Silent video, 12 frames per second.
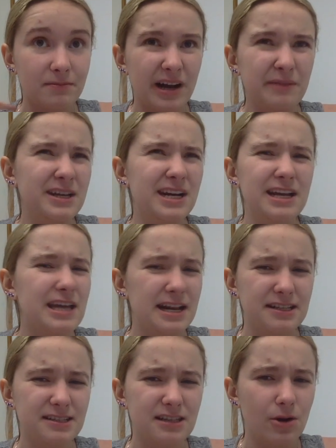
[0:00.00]
I mean, I get
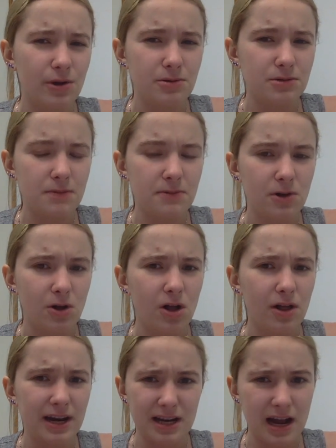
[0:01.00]
it's
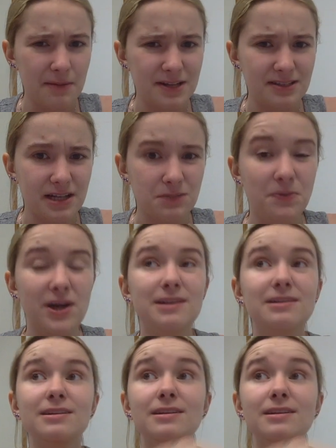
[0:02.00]
stereotypical and it kind of makes sense, but